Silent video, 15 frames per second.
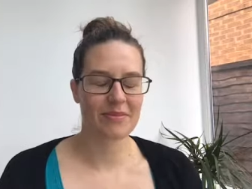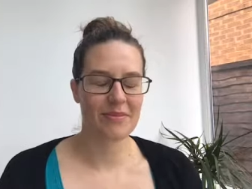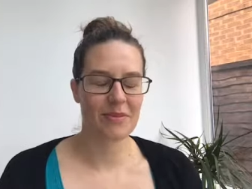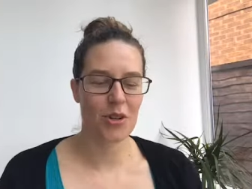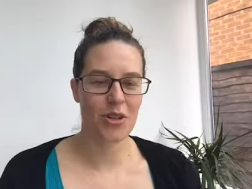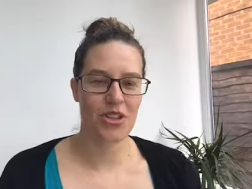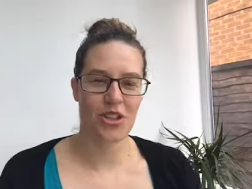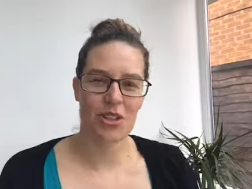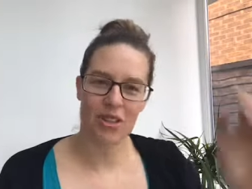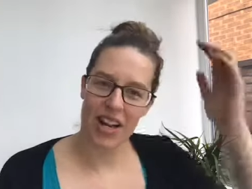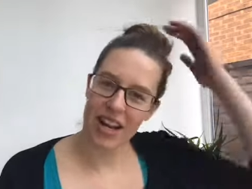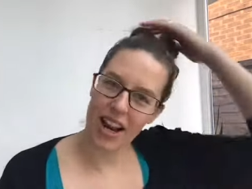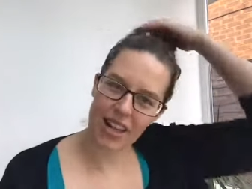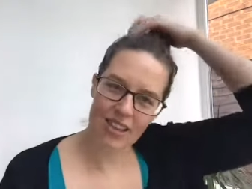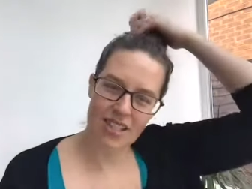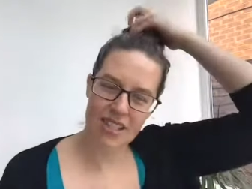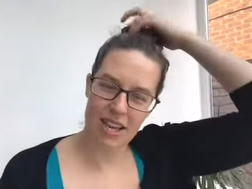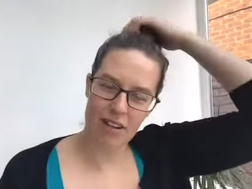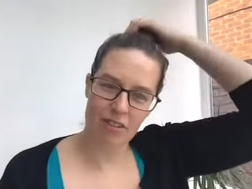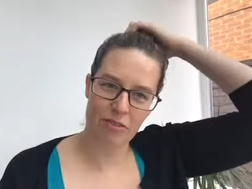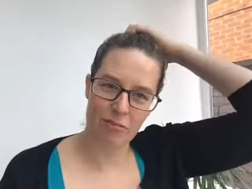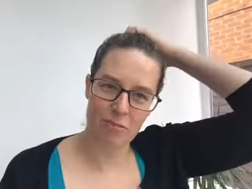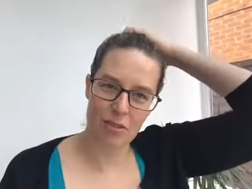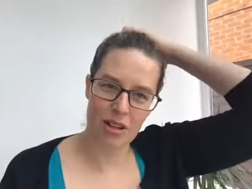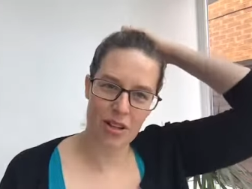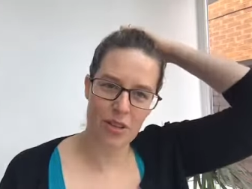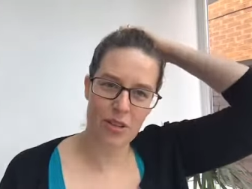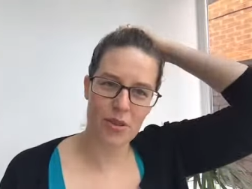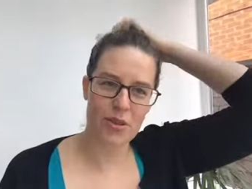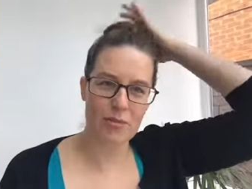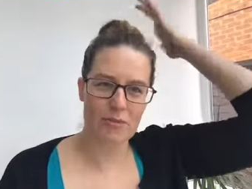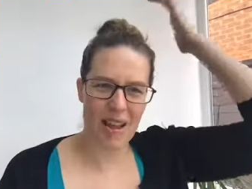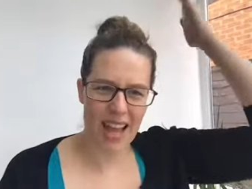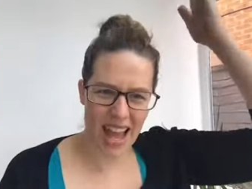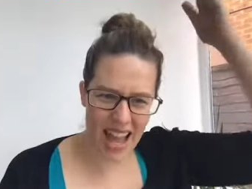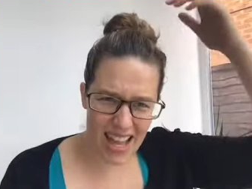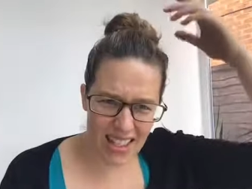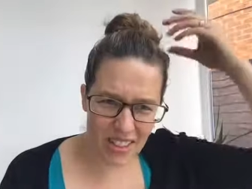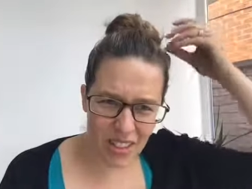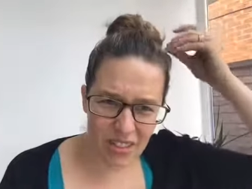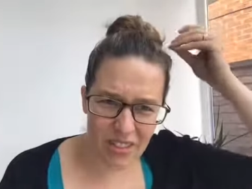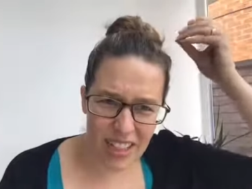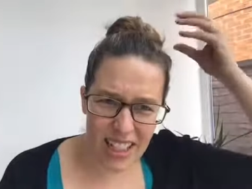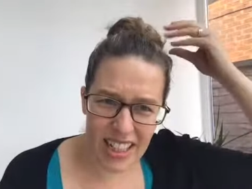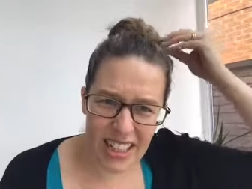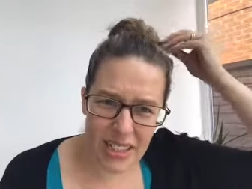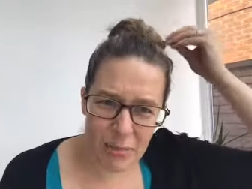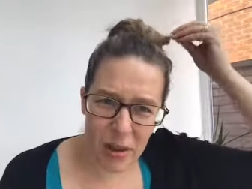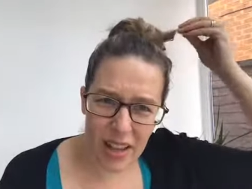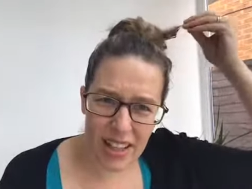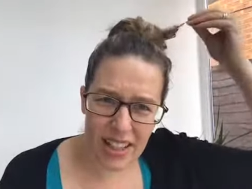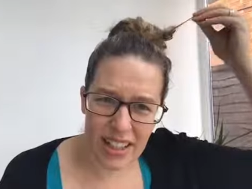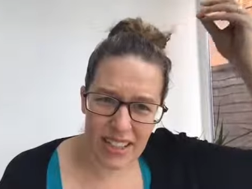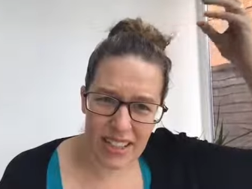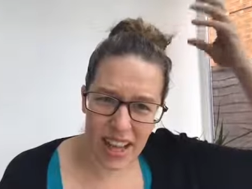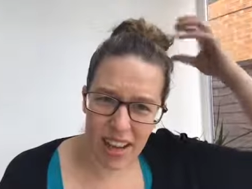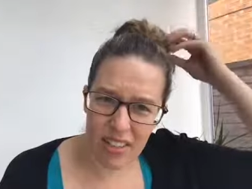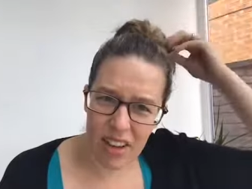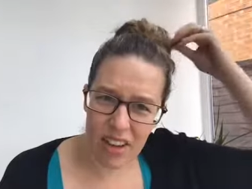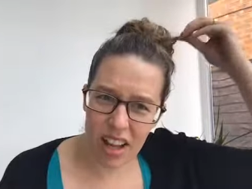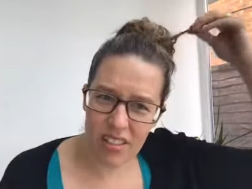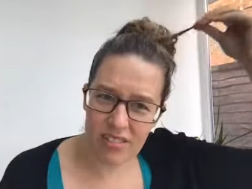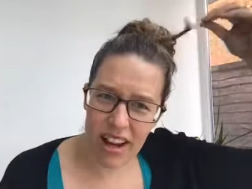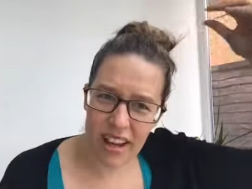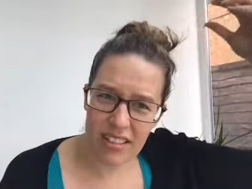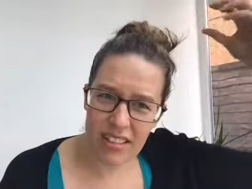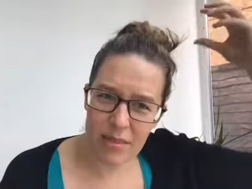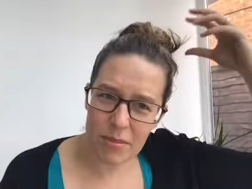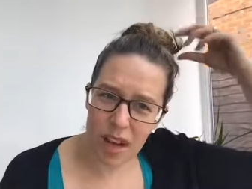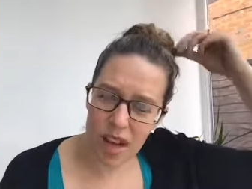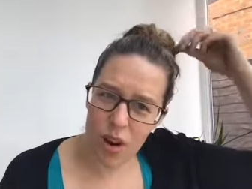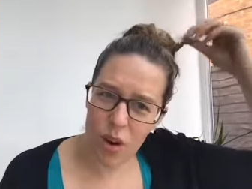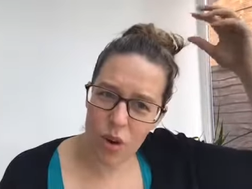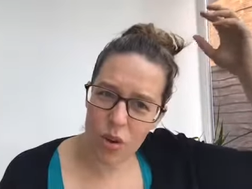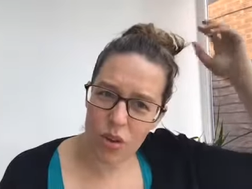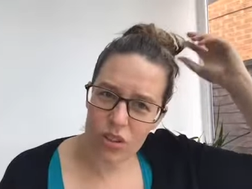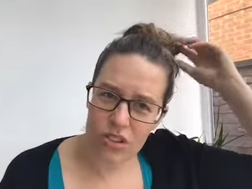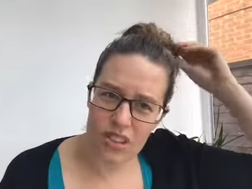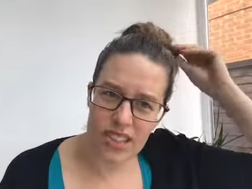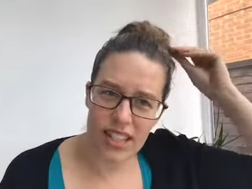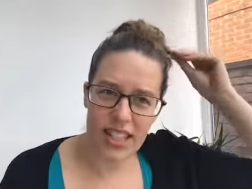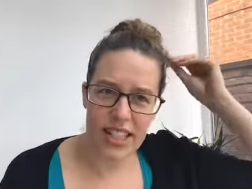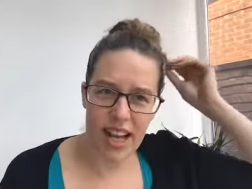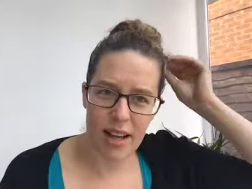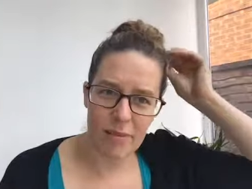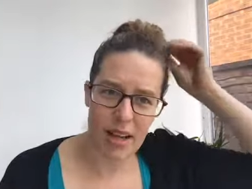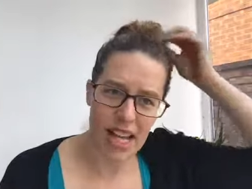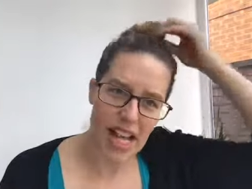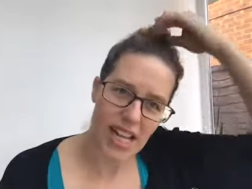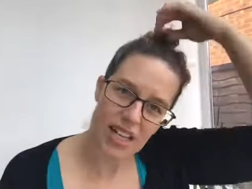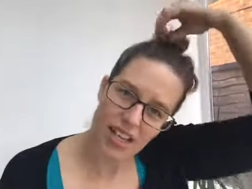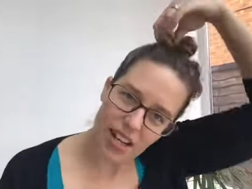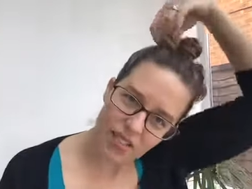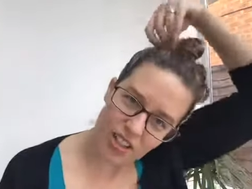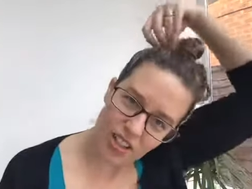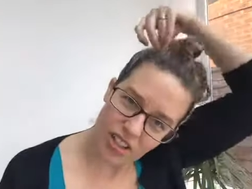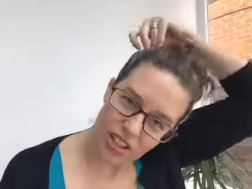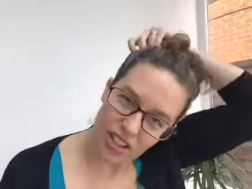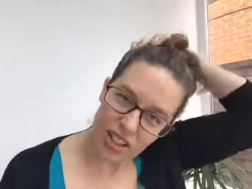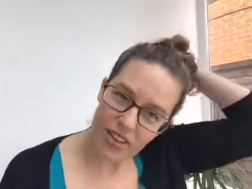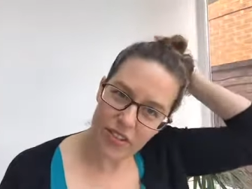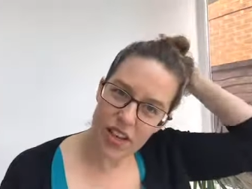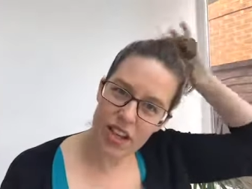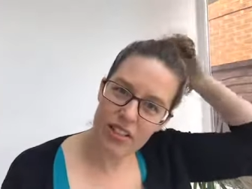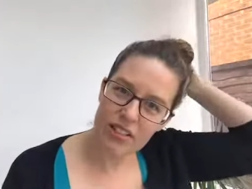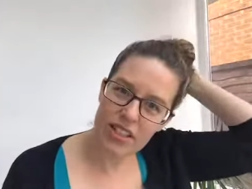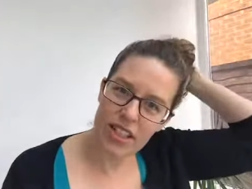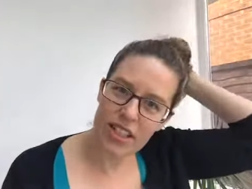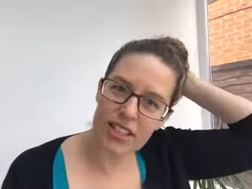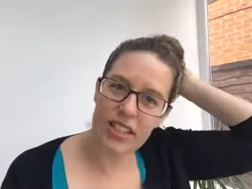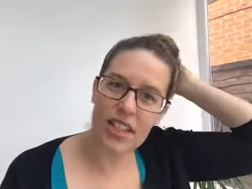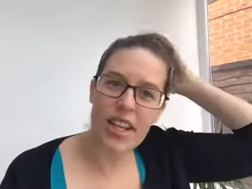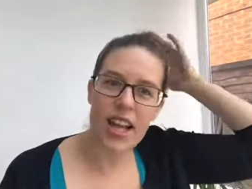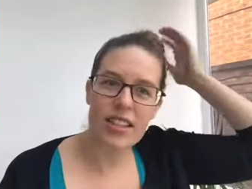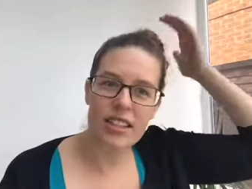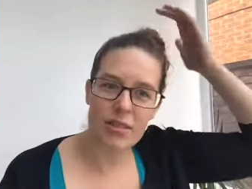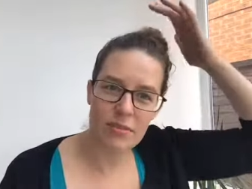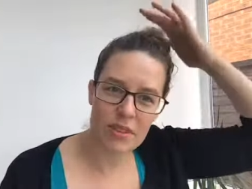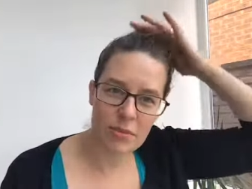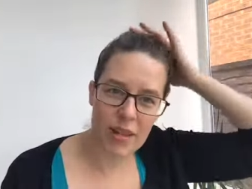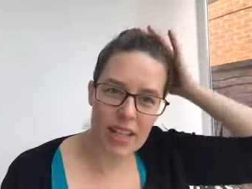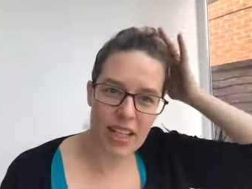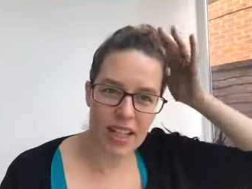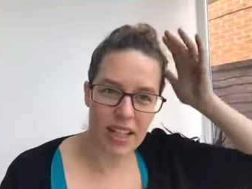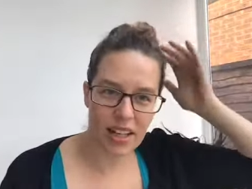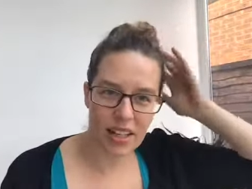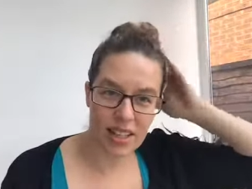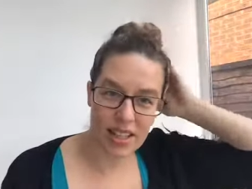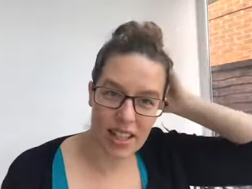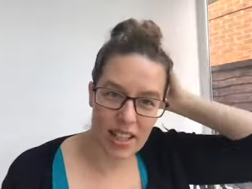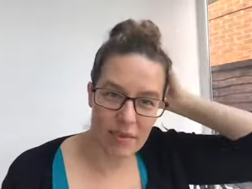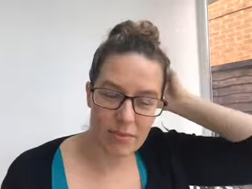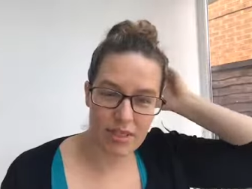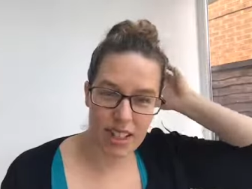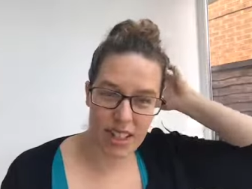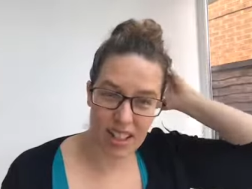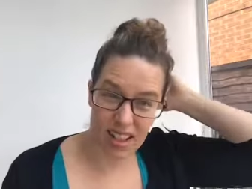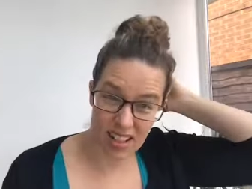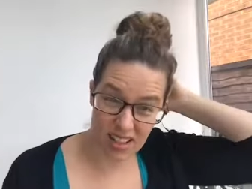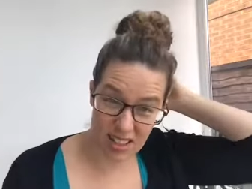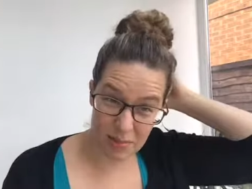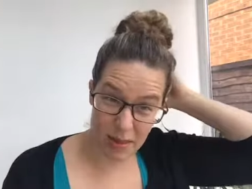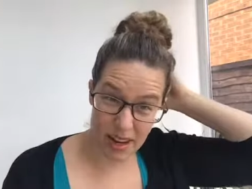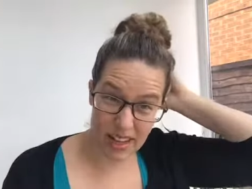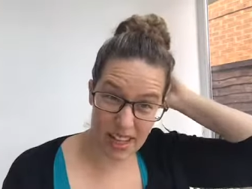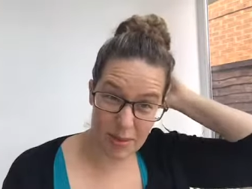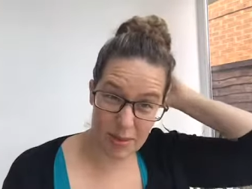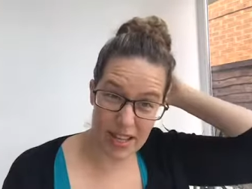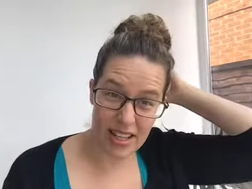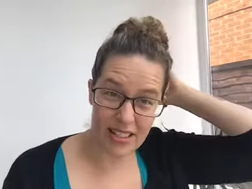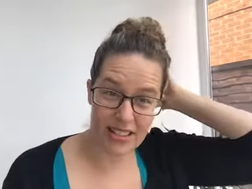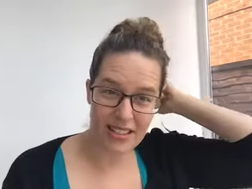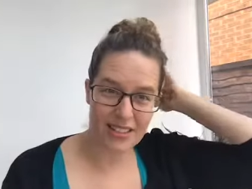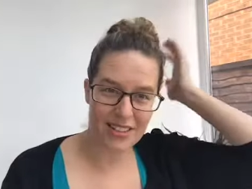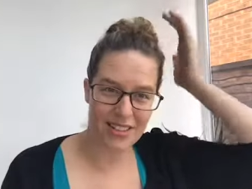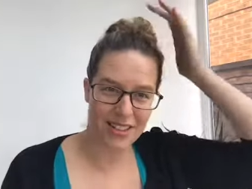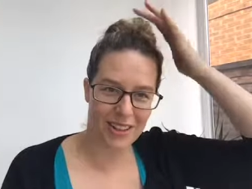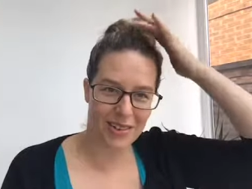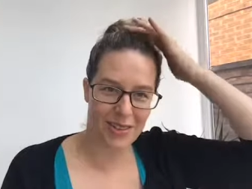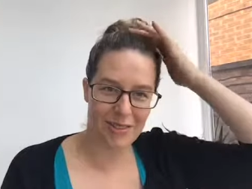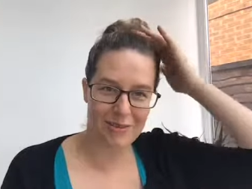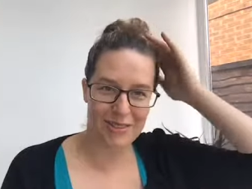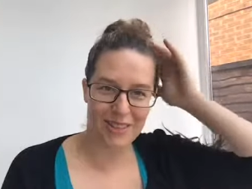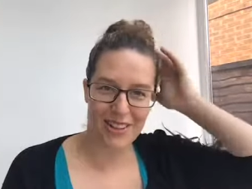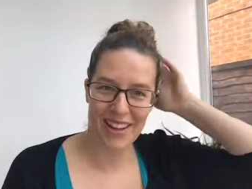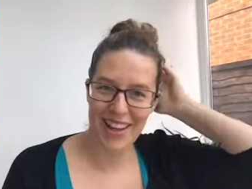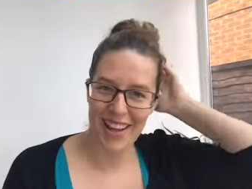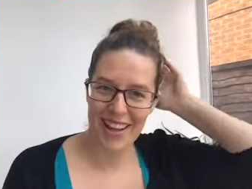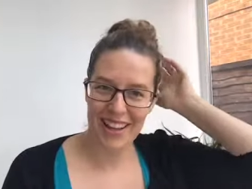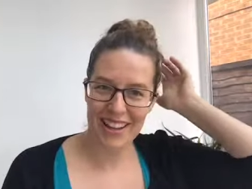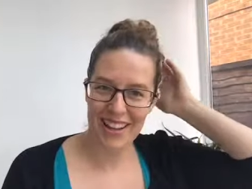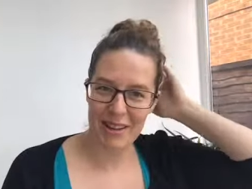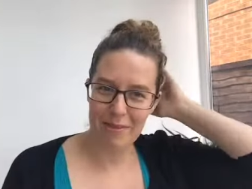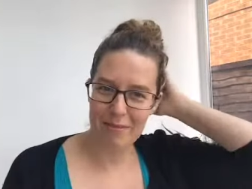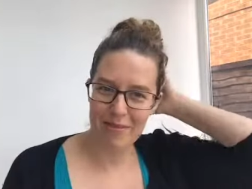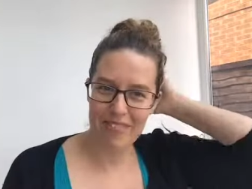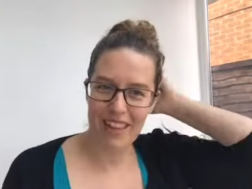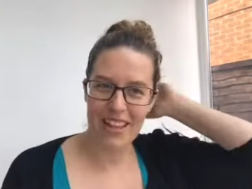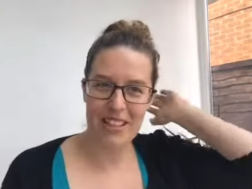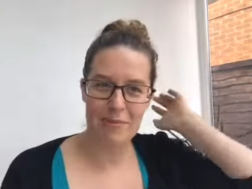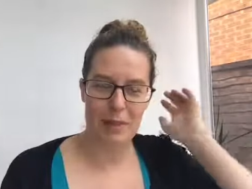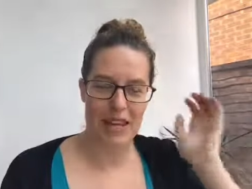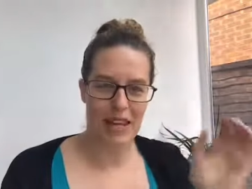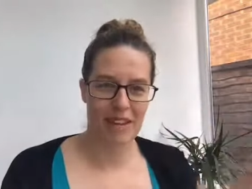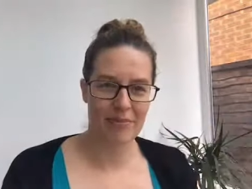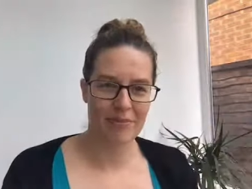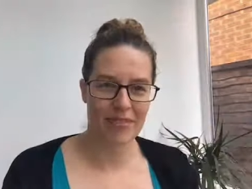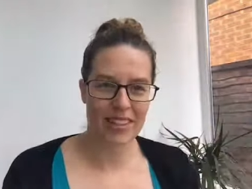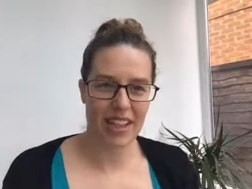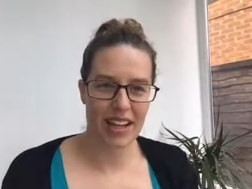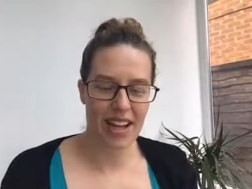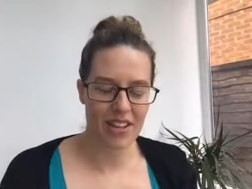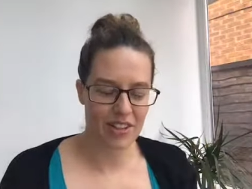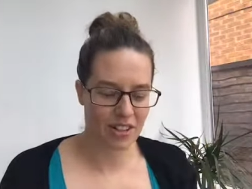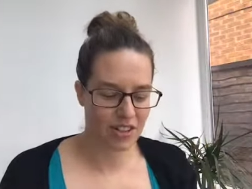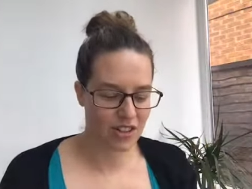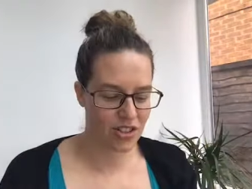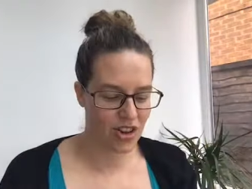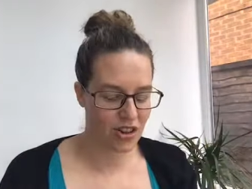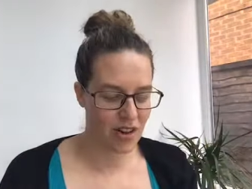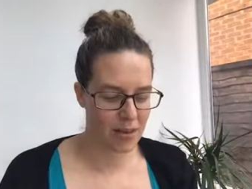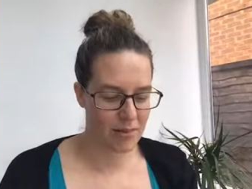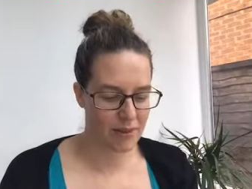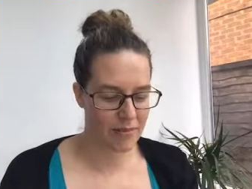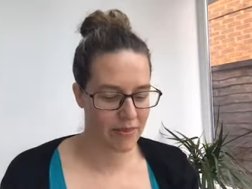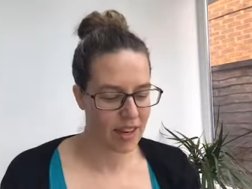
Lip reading: what do you call it, like the Delft blue. My hair's gone really spiky today. I've got like random like horns sticking out my head. I've just kind of noticed, and as I'm speaking I can keep seeing like the spiky bits. So that is better, get it under control, Emma.